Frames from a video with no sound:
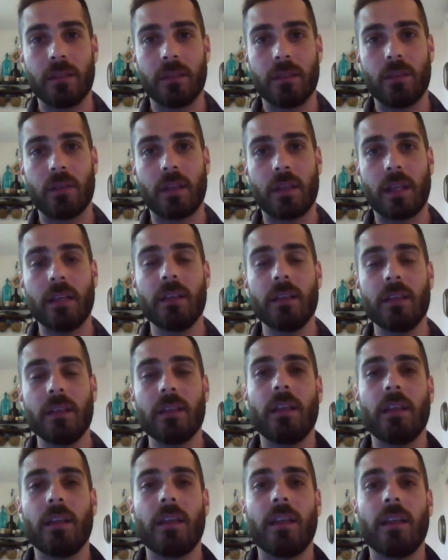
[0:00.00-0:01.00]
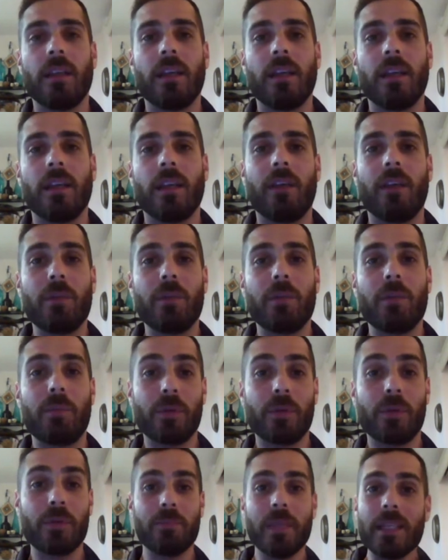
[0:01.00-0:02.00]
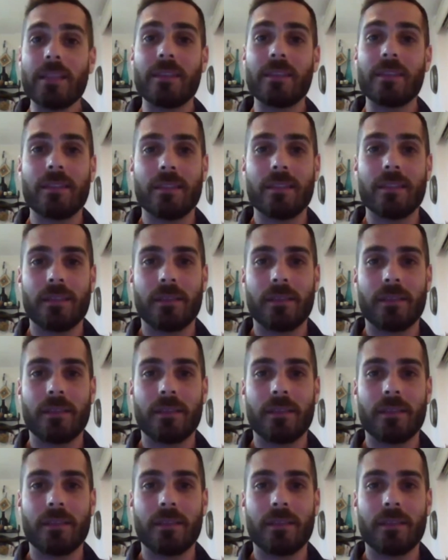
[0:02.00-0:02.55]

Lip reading: okay? And we produce meat.